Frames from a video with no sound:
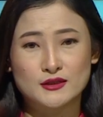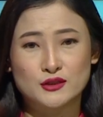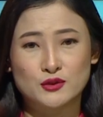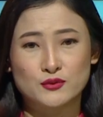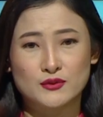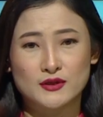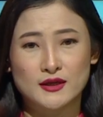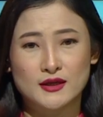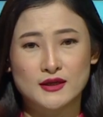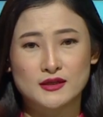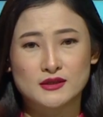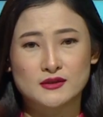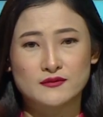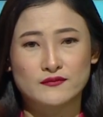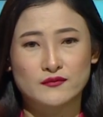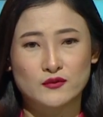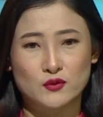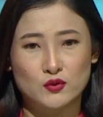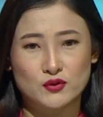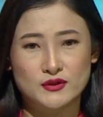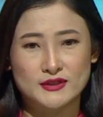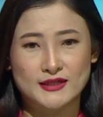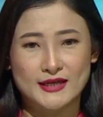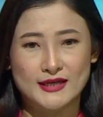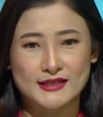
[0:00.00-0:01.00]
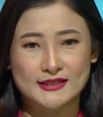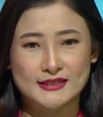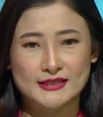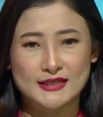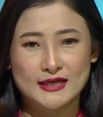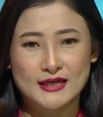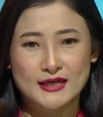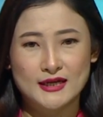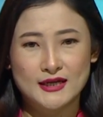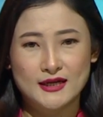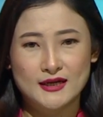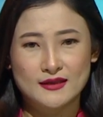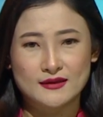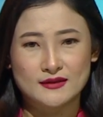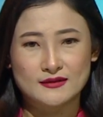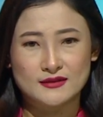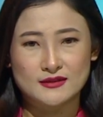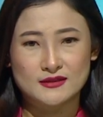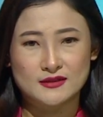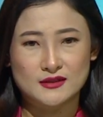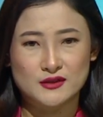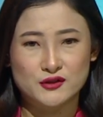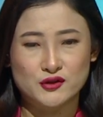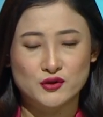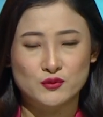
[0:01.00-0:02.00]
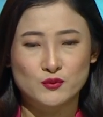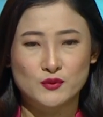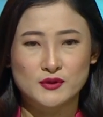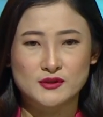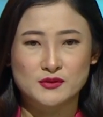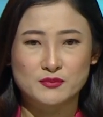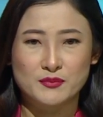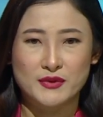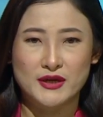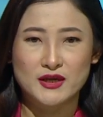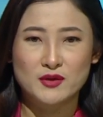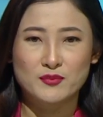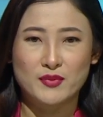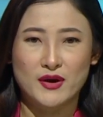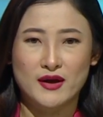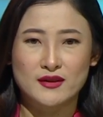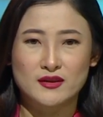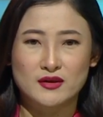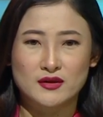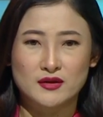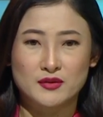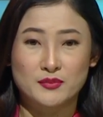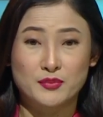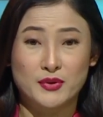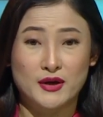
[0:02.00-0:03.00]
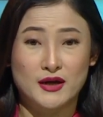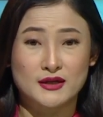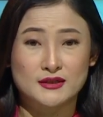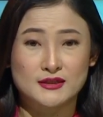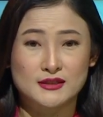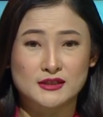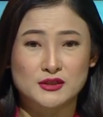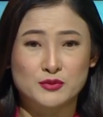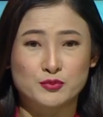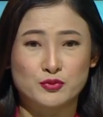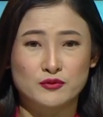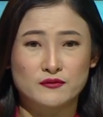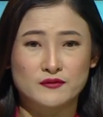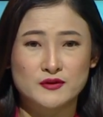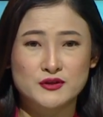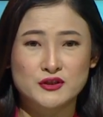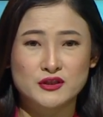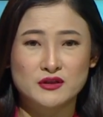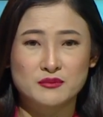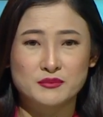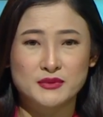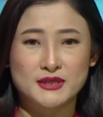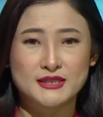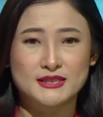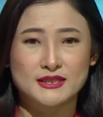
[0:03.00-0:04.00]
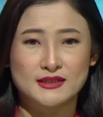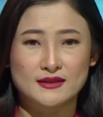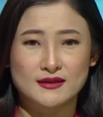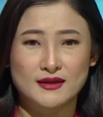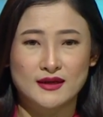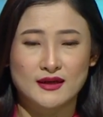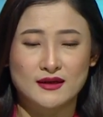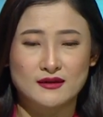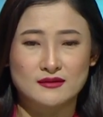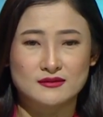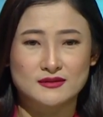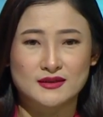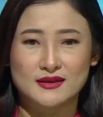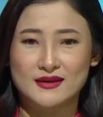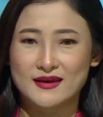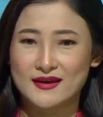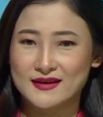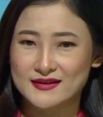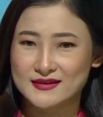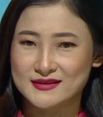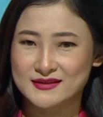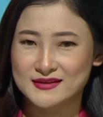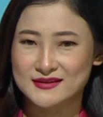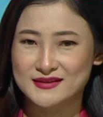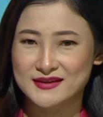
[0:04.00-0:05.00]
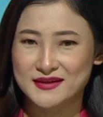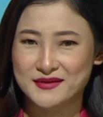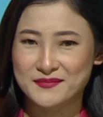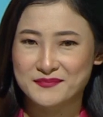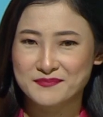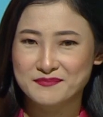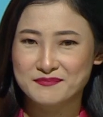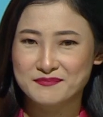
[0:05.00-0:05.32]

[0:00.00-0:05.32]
during his floor test. The decision was made by the party's provincial meeting held yesterday.